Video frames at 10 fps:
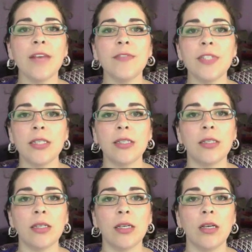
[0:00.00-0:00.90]
They have
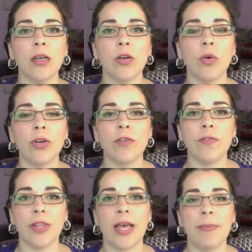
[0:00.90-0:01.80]
to, in
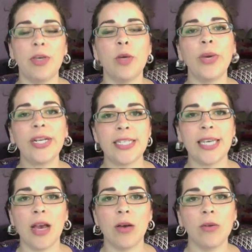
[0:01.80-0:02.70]
order for that meal
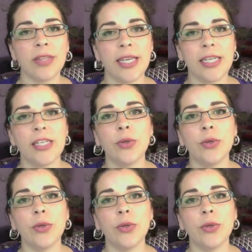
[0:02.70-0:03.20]
break to count,